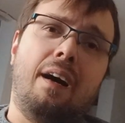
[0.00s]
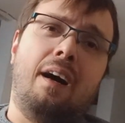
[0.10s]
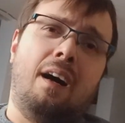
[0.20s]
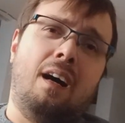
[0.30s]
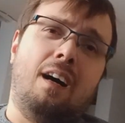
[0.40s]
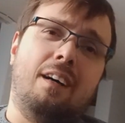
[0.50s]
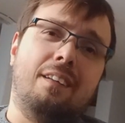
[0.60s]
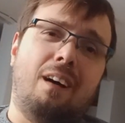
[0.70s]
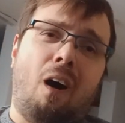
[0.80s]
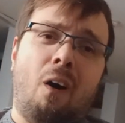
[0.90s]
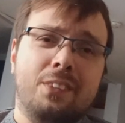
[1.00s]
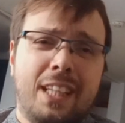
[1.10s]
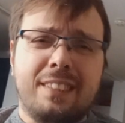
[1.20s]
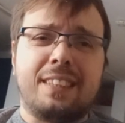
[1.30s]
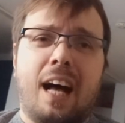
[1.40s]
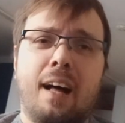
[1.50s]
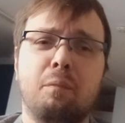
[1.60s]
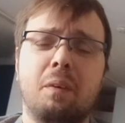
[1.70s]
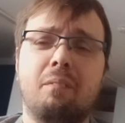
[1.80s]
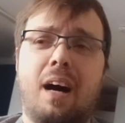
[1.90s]
on this
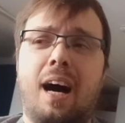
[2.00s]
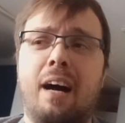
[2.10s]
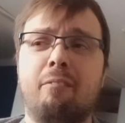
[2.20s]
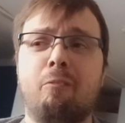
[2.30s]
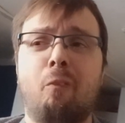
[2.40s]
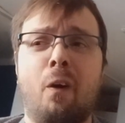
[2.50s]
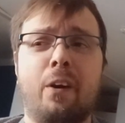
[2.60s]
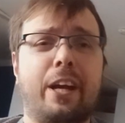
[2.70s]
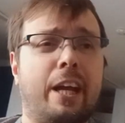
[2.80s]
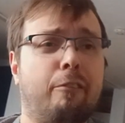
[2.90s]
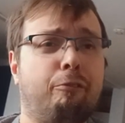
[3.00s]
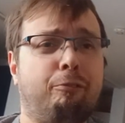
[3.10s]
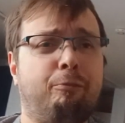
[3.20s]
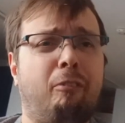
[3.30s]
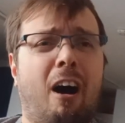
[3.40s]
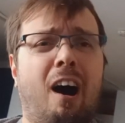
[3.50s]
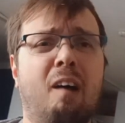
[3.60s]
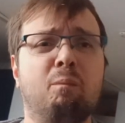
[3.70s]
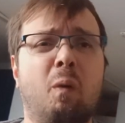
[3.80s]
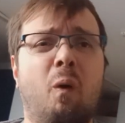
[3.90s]
album, I'm working
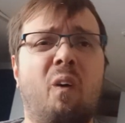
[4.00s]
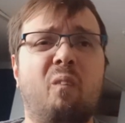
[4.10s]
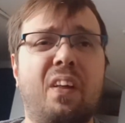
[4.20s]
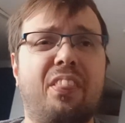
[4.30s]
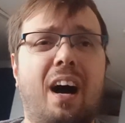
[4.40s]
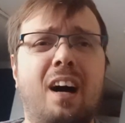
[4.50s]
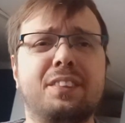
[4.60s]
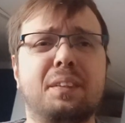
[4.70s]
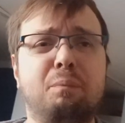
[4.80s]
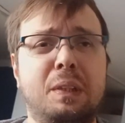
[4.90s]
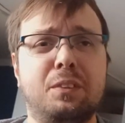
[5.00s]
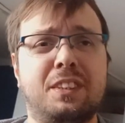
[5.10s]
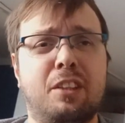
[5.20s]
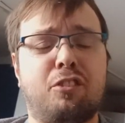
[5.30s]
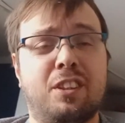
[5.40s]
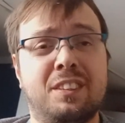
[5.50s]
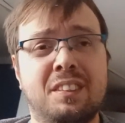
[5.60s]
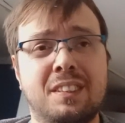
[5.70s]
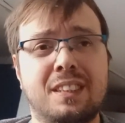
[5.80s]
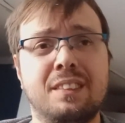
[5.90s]
far more with other
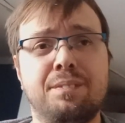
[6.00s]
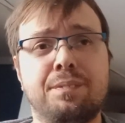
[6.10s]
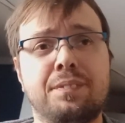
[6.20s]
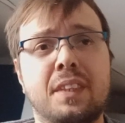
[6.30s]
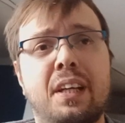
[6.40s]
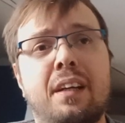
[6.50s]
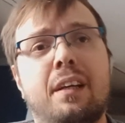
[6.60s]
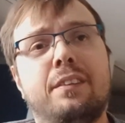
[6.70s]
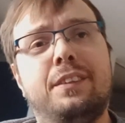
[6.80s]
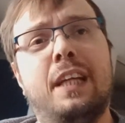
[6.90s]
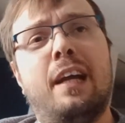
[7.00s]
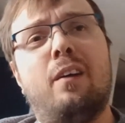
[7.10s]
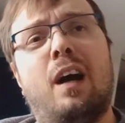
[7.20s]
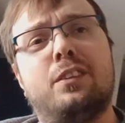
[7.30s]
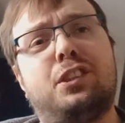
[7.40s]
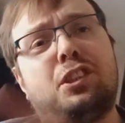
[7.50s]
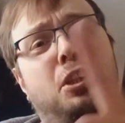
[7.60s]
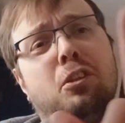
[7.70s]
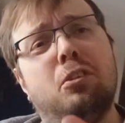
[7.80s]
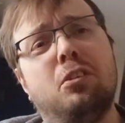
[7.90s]
musicians. There are
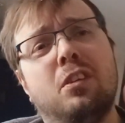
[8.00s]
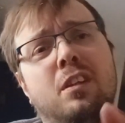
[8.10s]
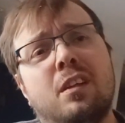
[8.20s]
two